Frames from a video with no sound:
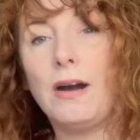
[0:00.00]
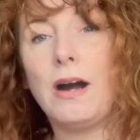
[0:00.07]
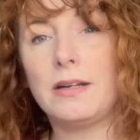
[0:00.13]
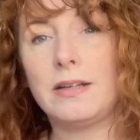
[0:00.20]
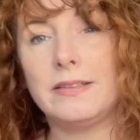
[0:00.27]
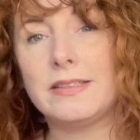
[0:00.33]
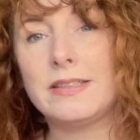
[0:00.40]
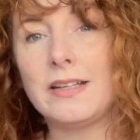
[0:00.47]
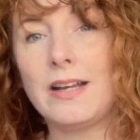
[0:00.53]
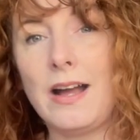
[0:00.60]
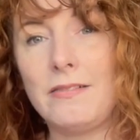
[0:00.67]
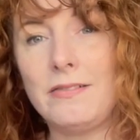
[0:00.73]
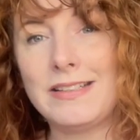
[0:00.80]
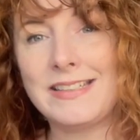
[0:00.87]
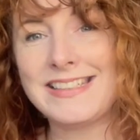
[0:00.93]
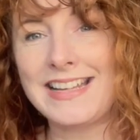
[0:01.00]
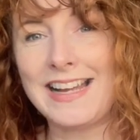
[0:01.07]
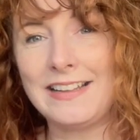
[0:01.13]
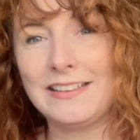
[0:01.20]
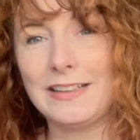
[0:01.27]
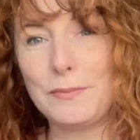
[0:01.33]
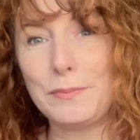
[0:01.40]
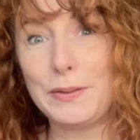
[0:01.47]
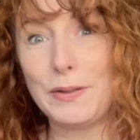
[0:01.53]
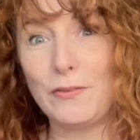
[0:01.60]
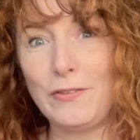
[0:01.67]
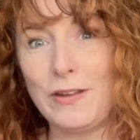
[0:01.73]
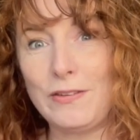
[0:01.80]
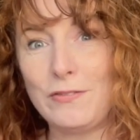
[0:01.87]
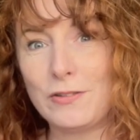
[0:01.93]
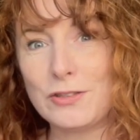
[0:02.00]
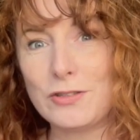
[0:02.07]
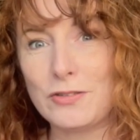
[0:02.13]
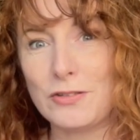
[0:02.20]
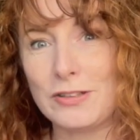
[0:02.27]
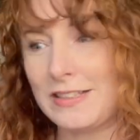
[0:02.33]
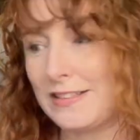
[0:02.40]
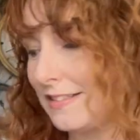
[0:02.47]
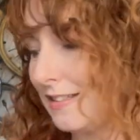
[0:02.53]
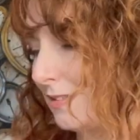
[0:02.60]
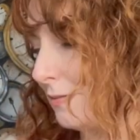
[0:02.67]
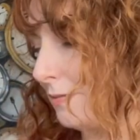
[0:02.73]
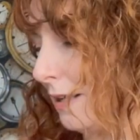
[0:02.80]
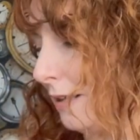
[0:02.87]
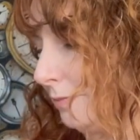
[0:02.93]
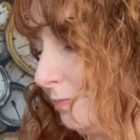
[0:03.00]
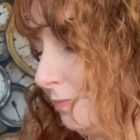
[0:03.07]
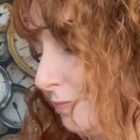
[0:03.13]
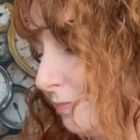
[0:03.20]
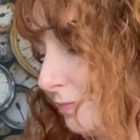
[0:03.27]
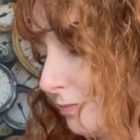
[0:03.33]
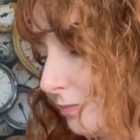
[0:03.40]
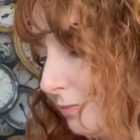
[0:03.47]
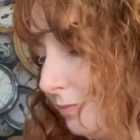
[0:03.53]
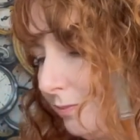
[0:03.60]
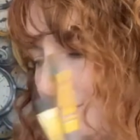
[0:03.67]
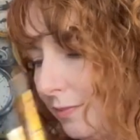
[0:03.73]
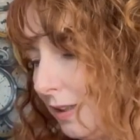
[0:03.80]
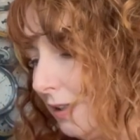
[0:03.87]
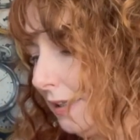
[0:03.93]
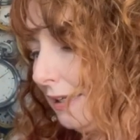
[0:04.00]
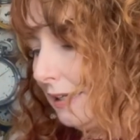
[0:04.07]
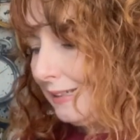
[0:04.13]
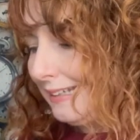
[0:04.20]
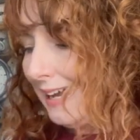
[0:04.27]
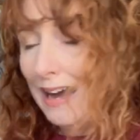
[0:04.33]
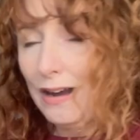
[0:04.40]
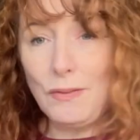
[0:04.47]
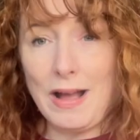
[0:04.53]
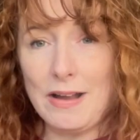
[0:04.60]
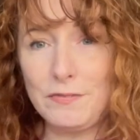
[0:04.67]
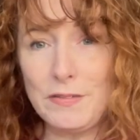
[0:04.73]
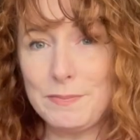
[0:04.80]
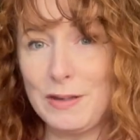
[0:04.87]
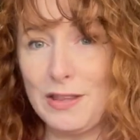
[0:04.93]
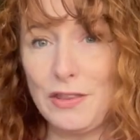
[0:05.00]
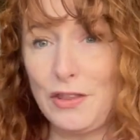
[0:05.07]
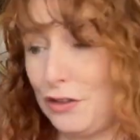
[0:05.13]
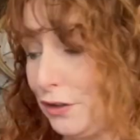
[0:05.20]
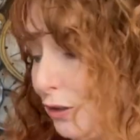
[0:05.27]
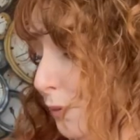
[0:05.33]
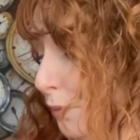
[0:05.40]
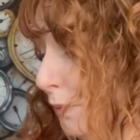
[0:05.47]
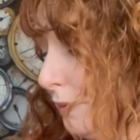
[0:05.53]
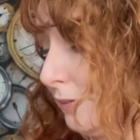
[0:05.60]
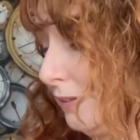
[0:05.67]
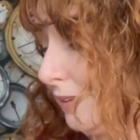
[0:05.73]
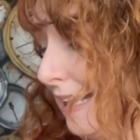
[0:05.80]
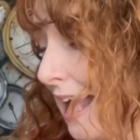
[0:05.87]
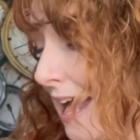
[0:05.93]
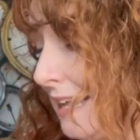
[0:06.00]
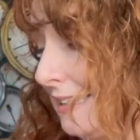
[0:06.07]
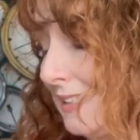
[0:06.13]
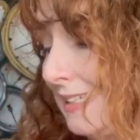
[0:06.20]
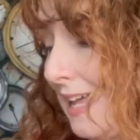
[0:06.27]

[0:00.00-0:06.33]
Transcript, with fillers: are going to go and scale up your favourite drawings as well. Now, every month you will get